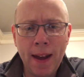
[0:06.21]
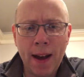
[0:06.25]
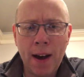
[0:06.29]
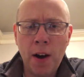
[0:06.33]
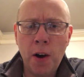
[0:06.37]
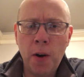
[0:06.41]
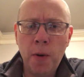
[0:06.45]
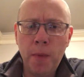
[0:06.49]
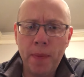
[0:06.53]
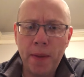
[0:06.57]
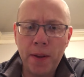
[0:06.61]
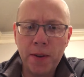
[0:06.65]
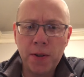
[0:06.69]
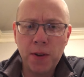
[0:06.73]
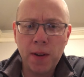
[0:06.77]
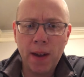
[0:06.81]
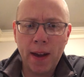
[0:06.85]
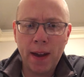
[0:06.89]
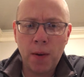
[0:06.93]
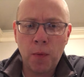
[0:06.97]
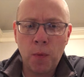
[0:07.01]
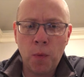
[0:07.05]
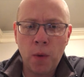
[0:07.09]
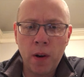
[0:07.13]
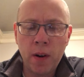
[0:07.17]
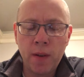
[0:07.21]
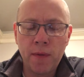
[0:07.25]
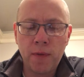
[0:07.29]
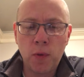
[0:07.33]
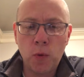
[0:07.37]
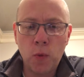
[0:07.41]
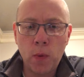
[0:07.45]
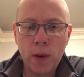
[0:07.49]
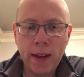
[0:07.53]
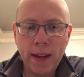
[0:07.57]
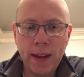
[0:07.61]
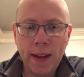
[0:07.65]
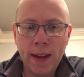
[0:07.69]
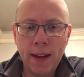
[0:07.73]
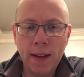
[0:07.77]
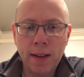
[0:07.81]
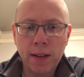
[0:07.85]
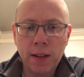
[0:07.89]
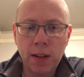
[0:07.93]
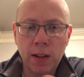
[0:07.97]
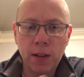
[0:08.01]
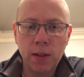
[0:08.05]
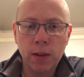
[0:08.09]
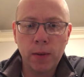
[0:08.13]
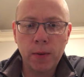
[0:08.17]
I hope that you had a wonderful
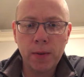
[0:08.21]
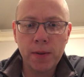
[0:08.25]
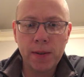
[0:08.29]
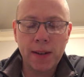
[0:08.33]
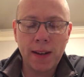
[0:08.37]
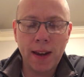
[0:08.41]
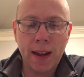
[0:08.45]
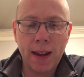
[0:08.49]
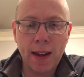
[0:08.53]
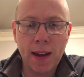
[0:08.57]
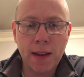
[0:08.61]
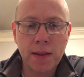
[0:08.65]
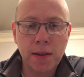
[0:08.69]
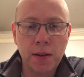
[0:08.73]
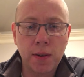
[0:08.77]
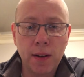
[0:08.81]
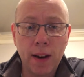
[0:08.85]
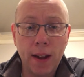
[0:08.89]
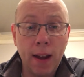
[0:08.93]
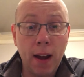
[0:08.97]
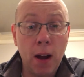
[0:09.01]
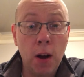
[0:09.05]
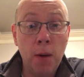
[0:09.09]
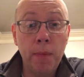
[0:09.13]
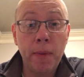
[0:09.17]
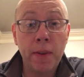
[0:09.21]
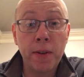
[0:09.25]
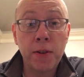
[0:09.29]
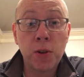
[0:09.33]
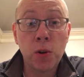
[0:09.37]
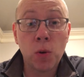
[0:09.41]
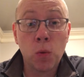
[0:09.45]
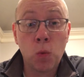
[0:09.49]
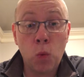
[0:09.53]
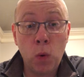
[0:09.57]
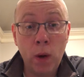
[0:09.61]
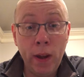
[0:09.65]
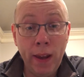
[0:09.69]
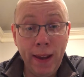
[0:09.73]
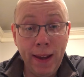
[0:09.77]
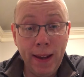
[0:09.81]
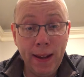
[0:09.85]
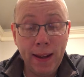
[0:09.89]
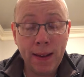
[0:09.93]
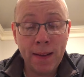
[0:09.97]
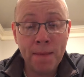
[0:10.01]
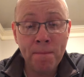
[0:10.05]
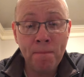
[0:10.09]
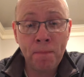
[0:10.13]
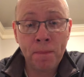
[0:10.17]
weekend. Good Lord's Day yesterday. Hope that your
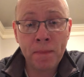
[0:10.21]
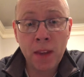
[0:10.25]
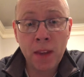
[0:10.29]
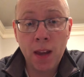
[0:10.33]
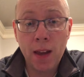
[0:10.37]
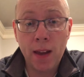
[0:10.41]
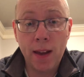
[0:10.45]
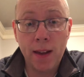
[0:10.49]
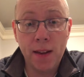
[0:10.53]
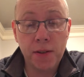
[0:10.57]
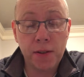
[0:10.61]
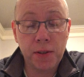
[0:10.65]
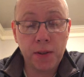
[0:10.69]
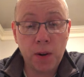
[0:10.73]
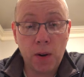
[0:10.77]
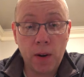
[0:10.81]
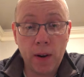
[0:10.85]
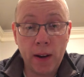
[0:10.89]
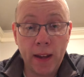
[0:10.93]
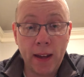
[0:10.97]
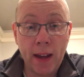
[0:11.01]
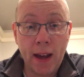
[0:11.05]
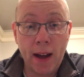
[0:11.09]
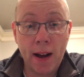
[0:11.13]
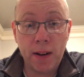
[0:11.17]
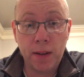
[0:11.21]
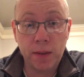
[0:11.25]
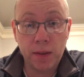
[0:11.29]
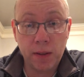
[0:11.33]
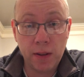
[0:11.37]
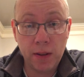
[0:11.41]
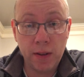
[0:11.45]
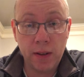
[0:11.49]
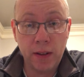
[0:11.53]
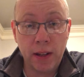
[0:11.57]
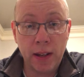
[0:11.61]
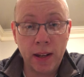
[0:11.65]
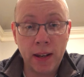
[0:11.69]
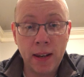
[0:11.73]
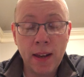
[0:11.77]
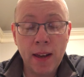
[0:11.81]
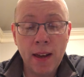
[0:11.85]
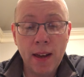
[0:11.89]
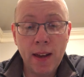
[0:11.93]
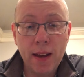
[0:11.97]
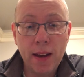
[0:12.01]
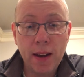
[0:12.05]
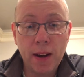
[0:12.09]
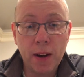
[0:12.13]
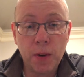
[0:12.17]
week is starting out good
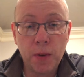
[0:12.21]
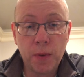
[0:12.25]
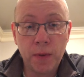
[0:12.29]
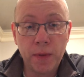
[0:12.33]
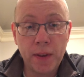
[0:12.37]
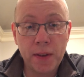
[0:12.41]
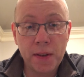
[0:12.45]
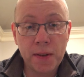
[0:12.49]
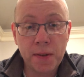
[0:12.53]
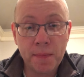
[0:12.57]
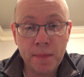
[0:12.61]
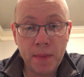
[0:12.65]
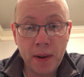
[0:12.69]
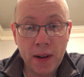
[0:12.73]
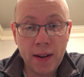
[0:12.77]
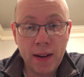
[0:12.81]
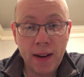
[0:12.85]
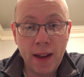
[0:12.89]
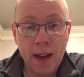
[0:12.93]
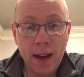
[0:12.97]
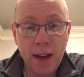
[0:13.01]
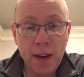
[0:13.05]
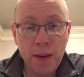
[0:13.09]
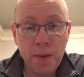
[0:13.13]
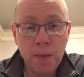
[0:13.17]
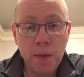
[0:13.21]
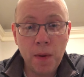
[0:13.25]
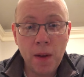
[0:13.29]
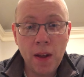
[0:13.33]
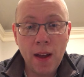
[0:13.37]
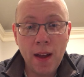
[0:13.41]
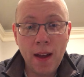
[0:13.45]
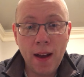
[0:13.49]
here on this Monday.